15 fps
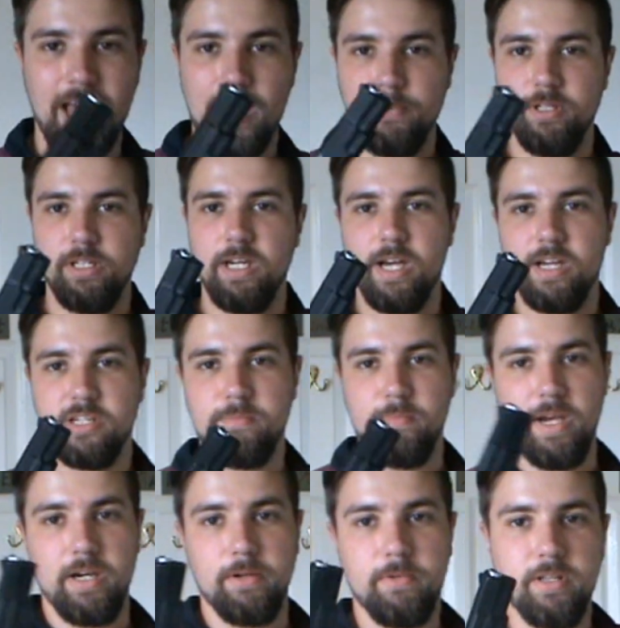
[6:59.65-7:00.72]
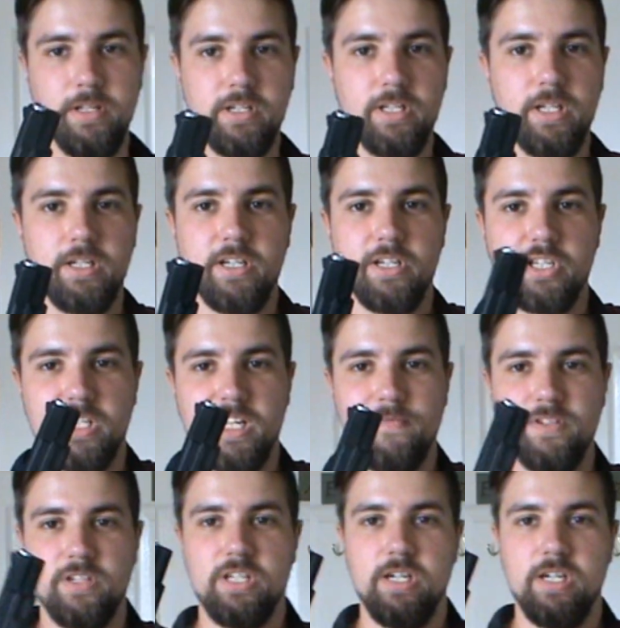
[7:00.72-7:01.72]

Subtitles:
that with a gas mag. When this thing doesn't have the